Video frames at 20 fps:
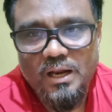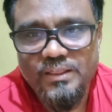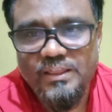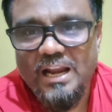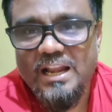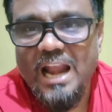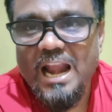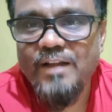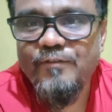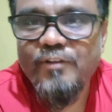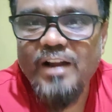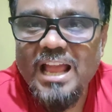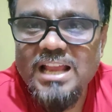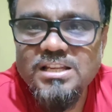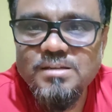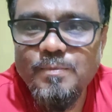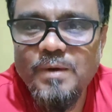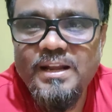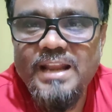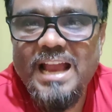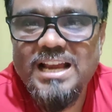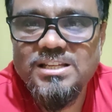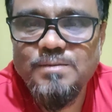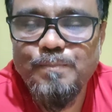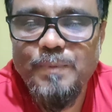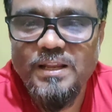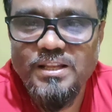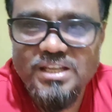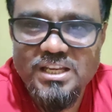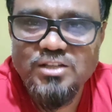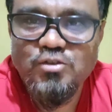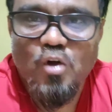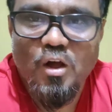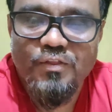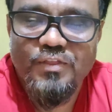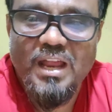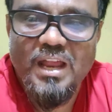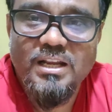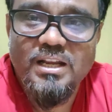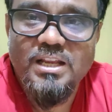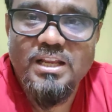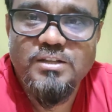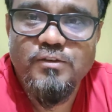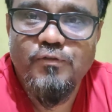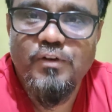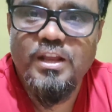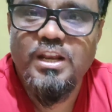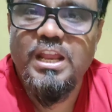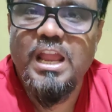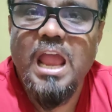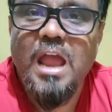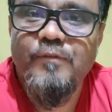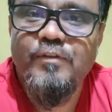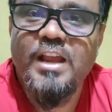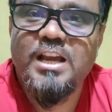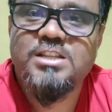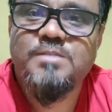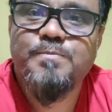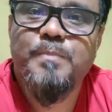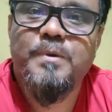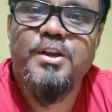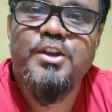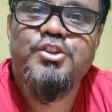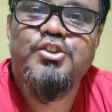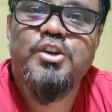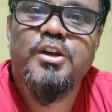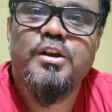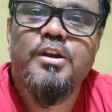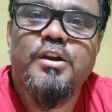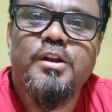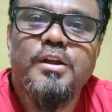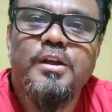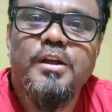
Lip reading: That advertisement expenses on that is a very heavy expenditure.